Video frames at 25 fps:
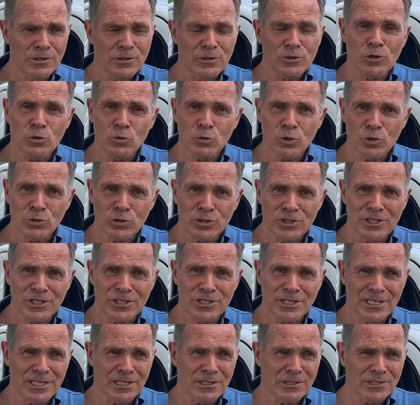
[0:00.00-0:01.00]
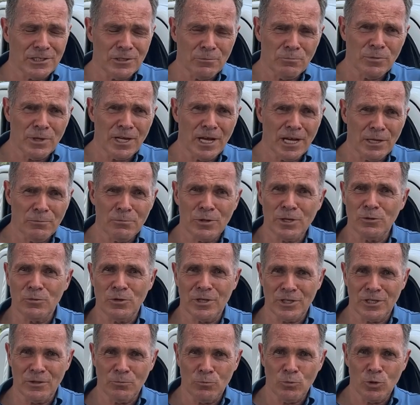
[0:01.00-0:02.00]
You won't indeed supply me
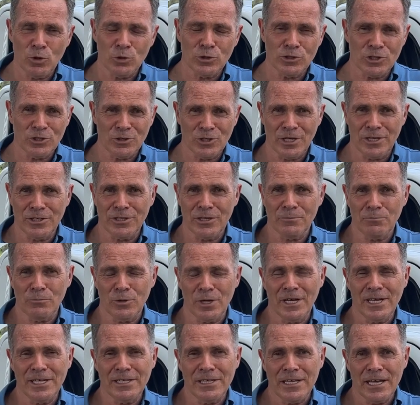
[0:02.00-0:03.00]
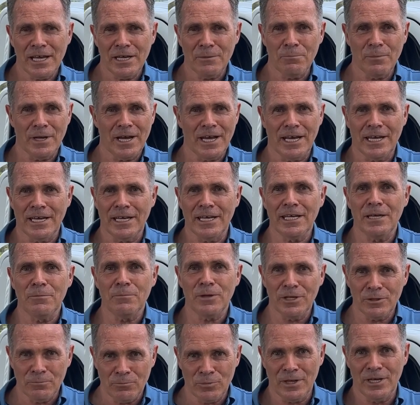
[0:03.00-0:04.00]
with a motor at the price I buy
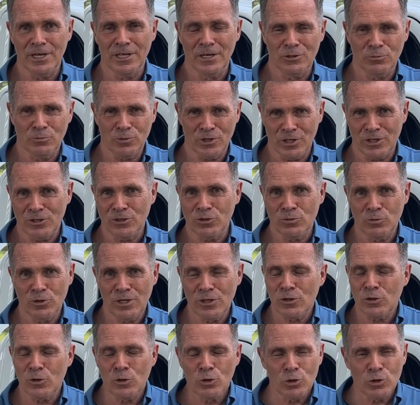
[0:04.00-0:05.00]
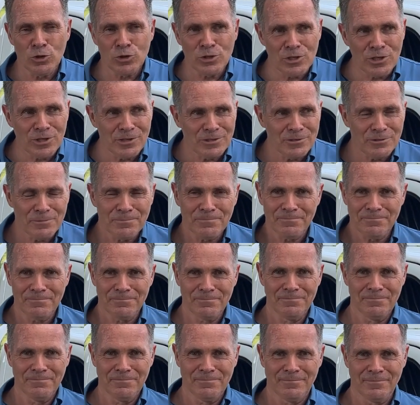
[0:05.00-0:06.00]
EBB, will you at all?
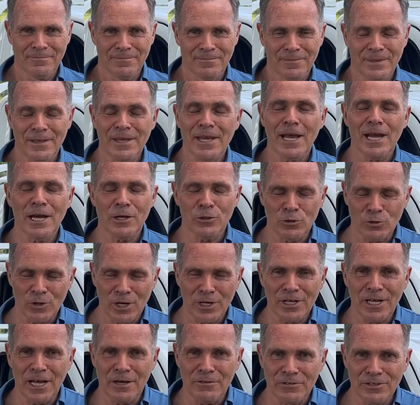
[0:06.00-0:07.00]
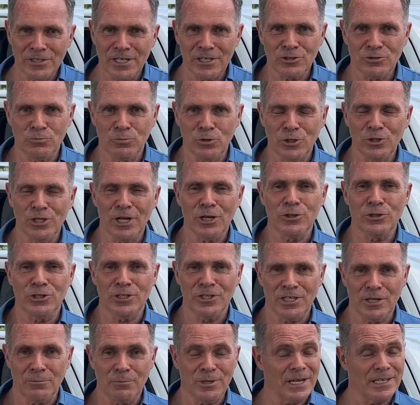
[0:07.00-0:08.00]
I do not have such
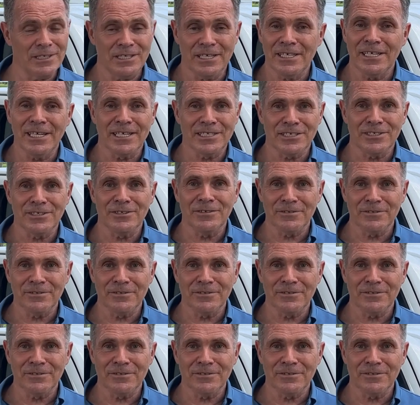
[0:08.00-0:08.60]
production capacities.